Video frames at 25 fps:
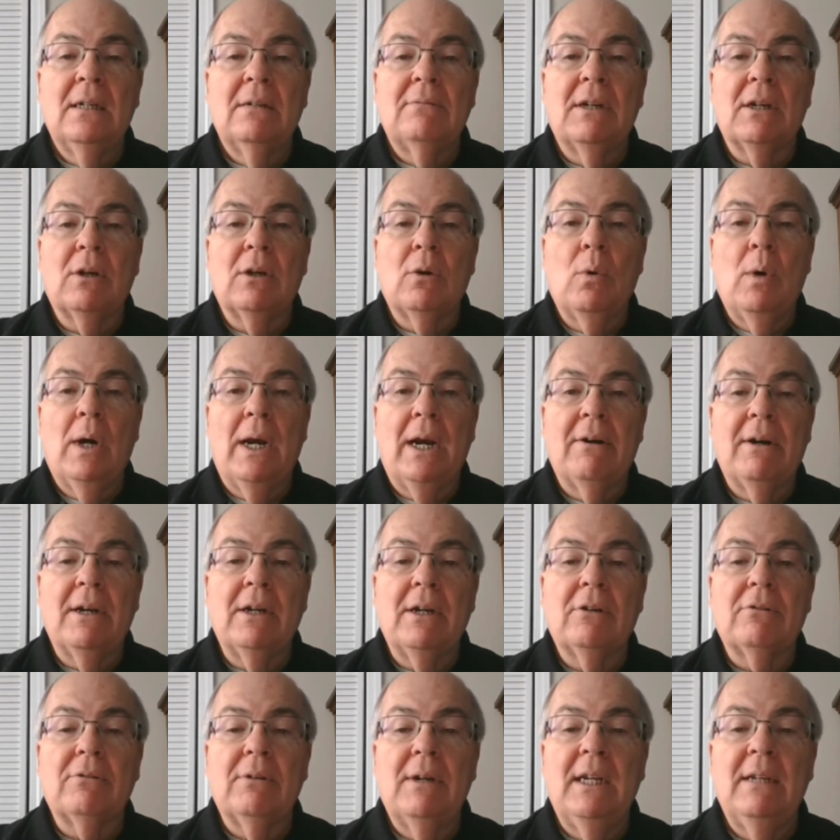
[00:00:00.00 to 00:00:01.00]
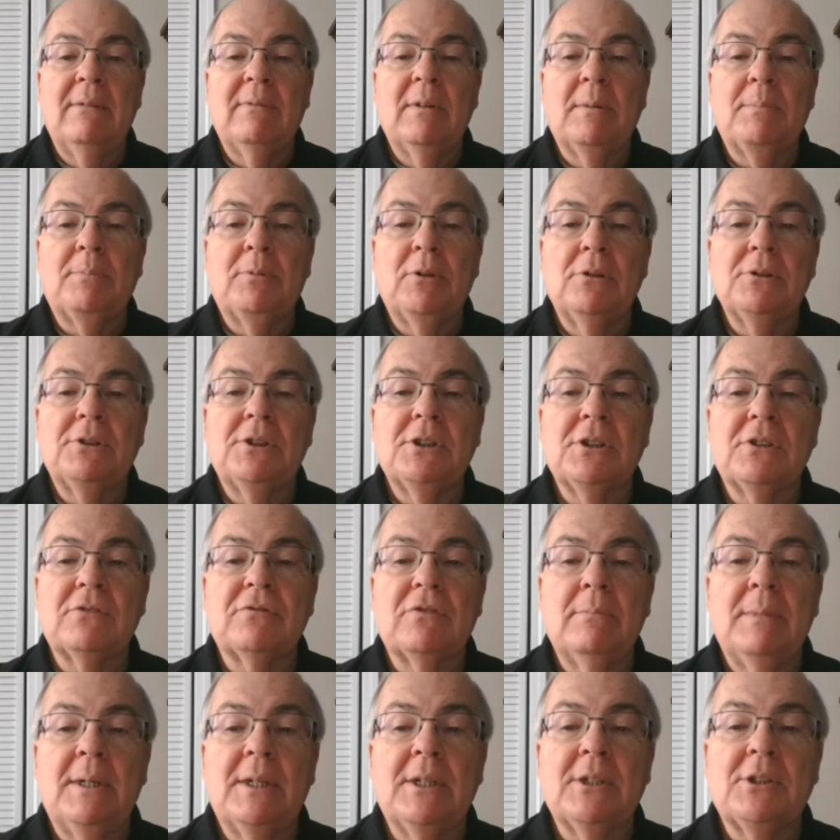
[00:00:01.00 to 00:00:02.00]
requiring creative approaches
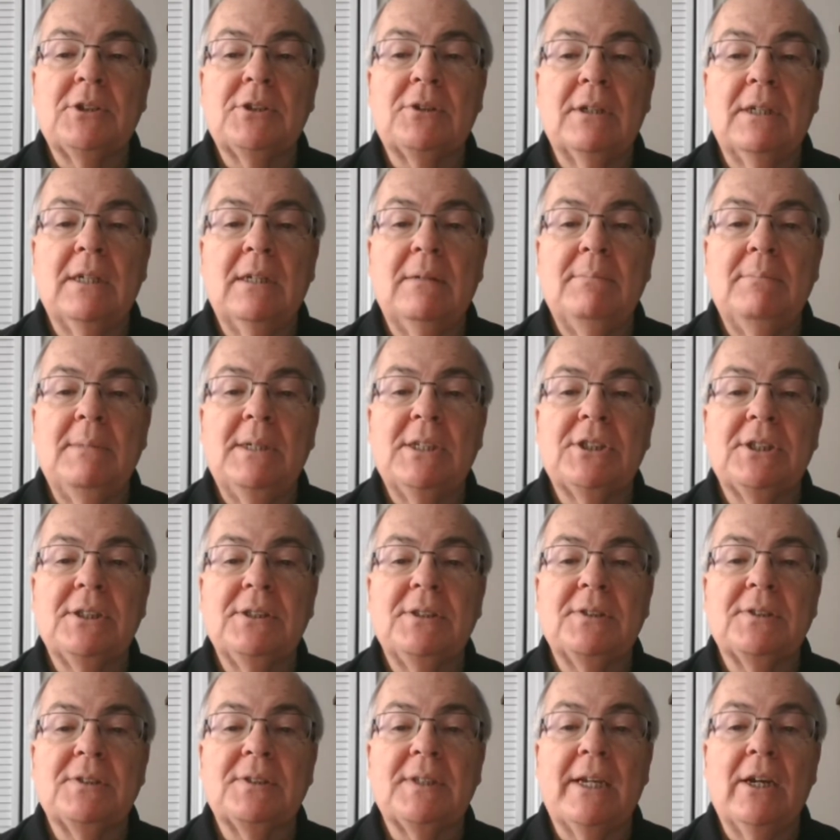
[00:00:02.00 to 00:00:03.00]
for ministry and missions.